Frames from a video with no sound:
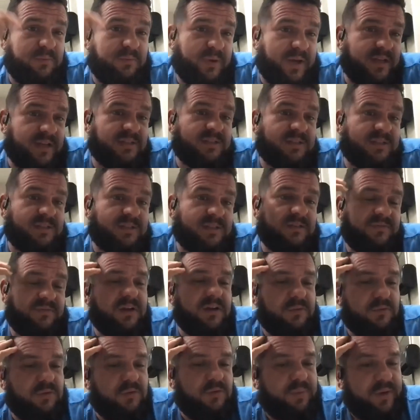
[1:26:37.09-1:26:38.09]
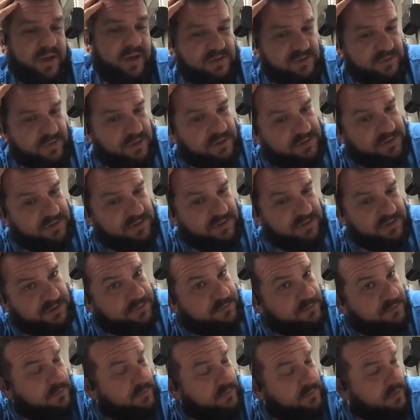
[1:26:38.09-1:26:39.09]
of the people that pass the final will pass
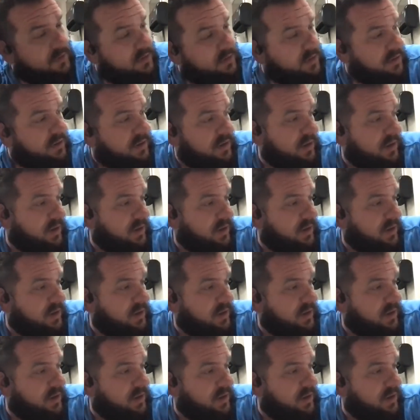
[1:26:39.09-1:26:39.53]
registry.